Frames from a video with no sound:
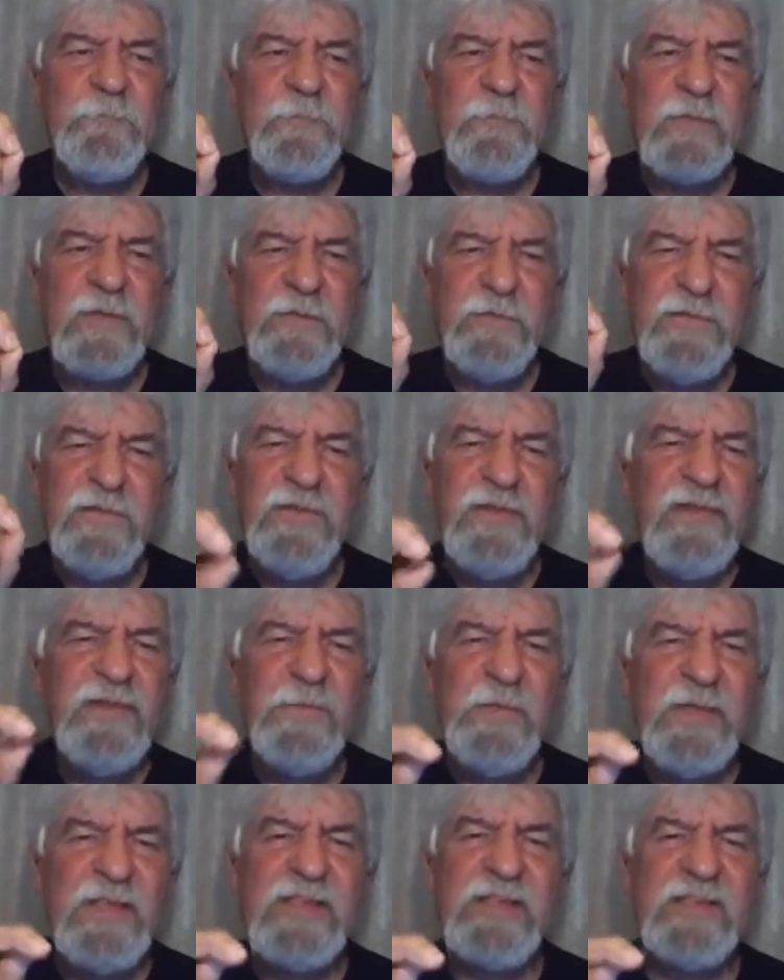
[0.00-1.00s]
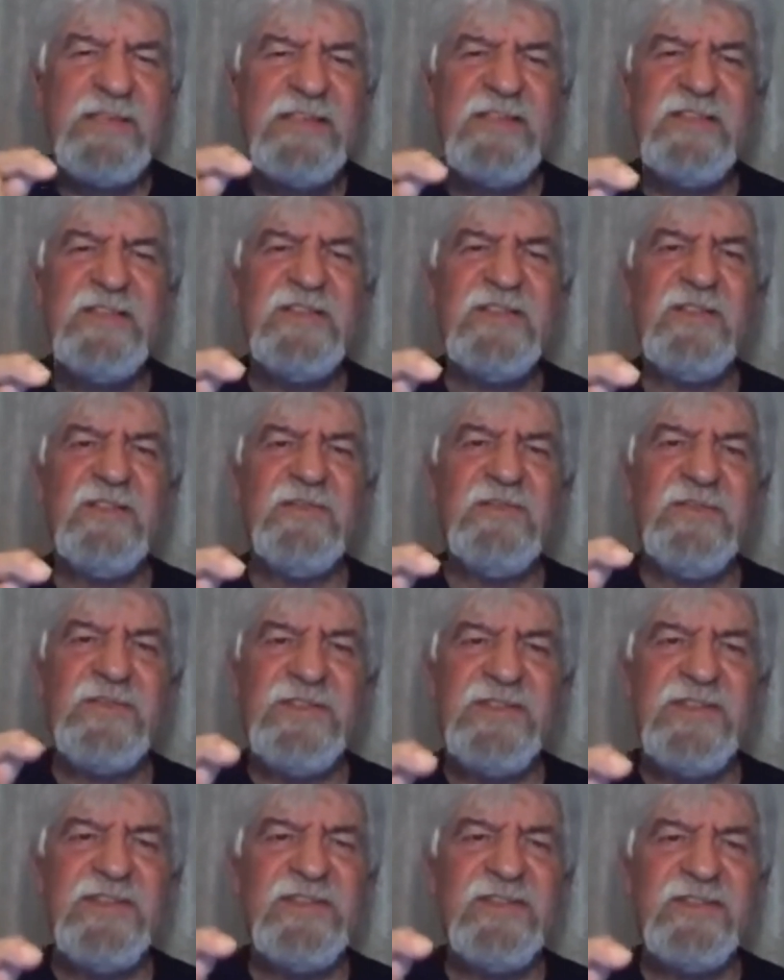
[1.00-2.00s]
If you need to make a decision for
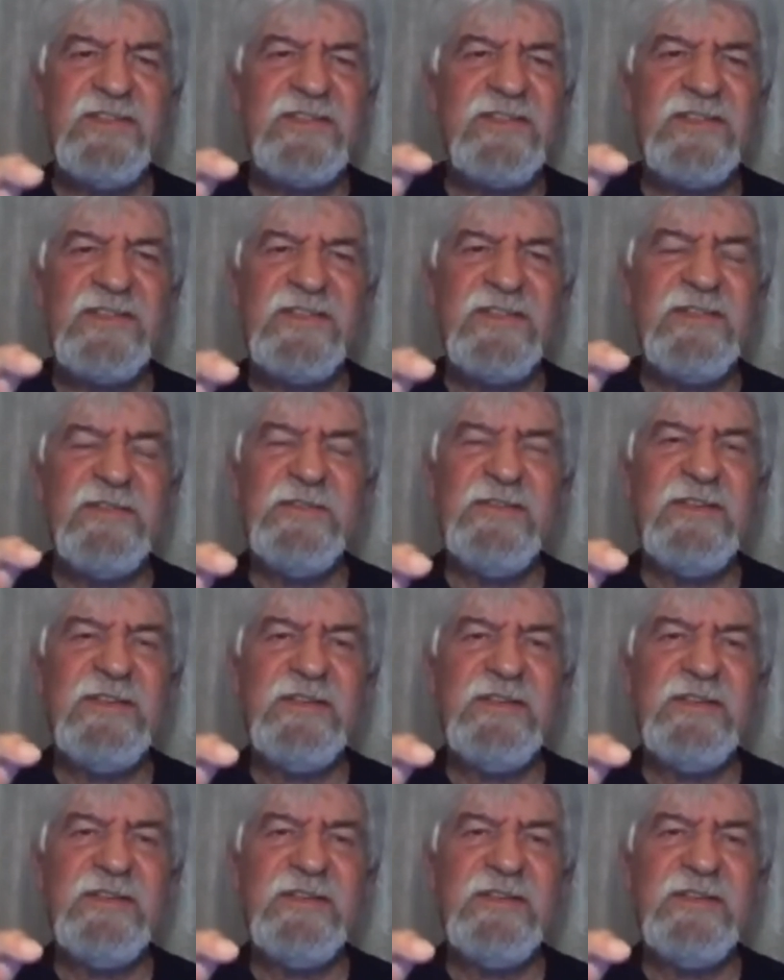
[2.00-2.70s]
Jesus this evening,